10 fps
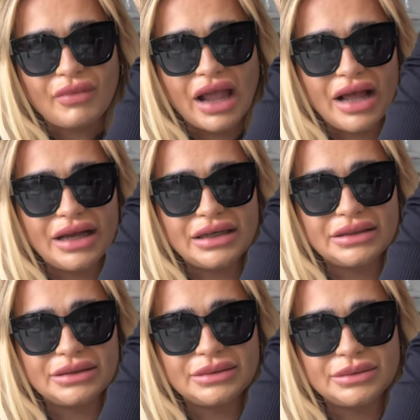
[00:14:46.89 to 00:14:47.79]

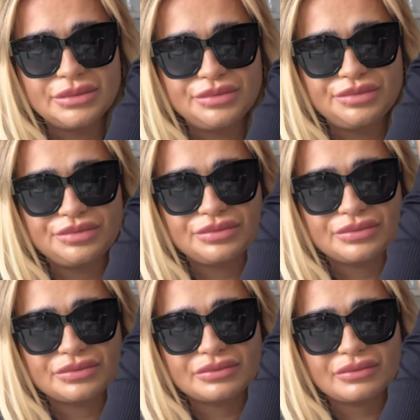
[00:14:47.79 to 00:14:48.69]
Um,
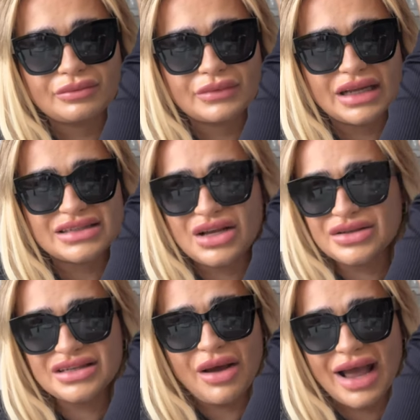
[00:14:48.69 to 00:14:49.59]
it's so,
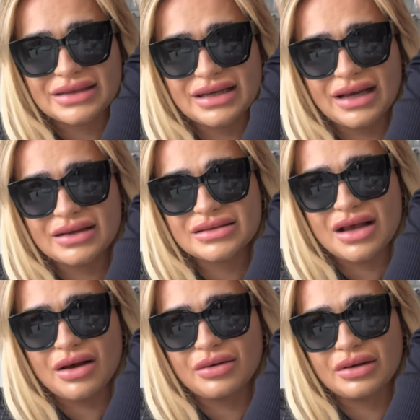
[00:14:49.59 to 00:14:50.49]
so hectic.
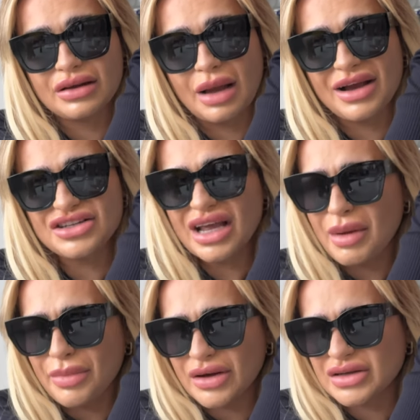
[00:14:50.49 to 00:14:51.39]
So I'm actually
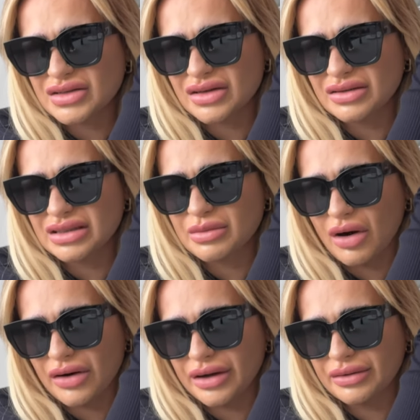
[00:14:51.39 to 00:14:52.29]
getting my Botox on
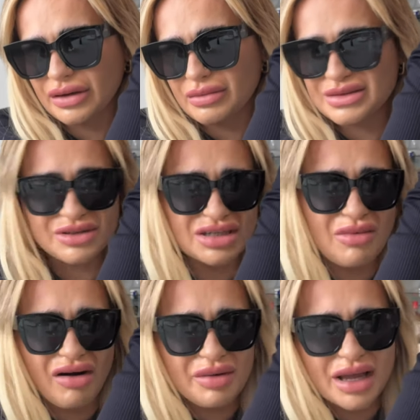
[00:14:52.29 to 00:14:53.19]
tomorrow. It's
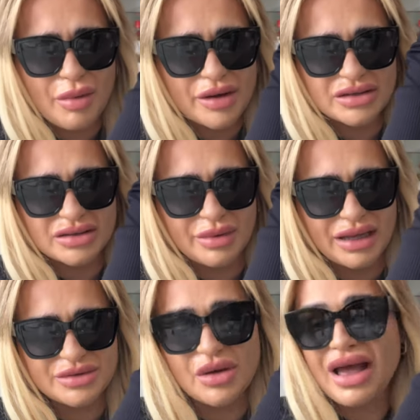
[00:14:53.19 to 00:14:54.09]
tomorrow I'm getting my Botox on my
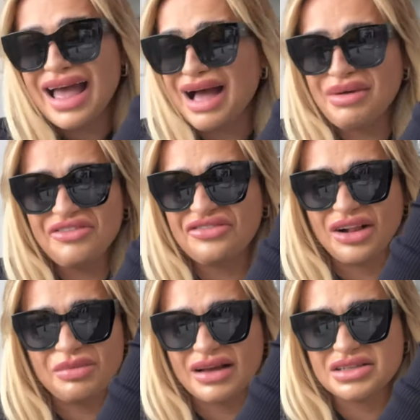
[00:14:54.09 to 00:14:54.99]
lip. So I might
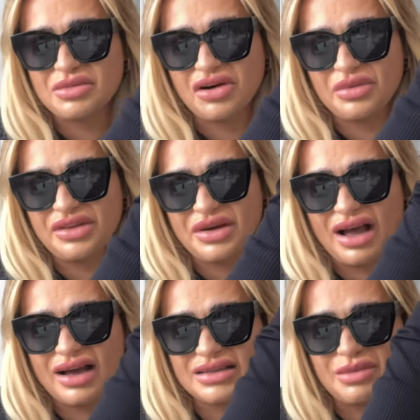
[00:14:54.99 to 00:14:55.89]
film that tomorrow with you
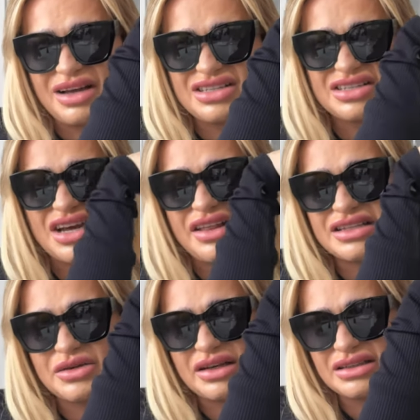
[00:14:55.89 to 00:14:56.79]
guys. I might just turn
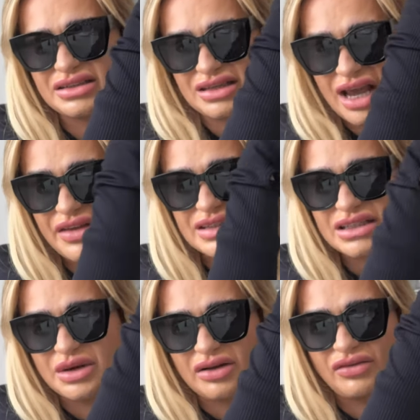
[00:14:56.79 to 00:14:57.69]
into, turn this
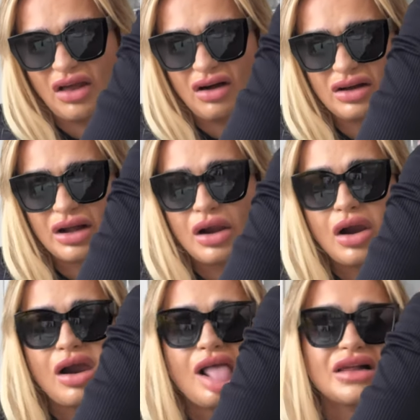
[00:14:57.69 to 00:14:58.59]
into a little vlog.
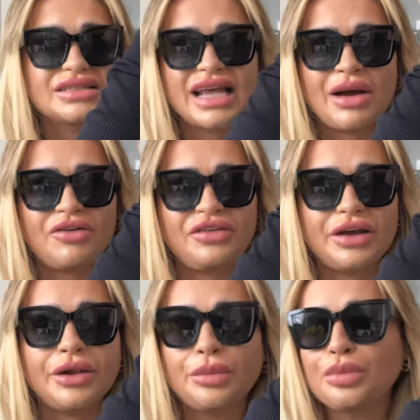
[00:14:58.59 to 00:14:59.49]
See how I
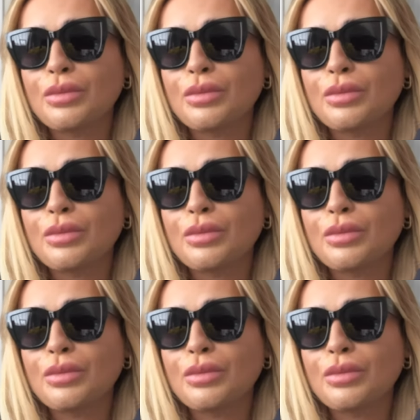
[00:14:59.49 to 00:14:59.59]
feel.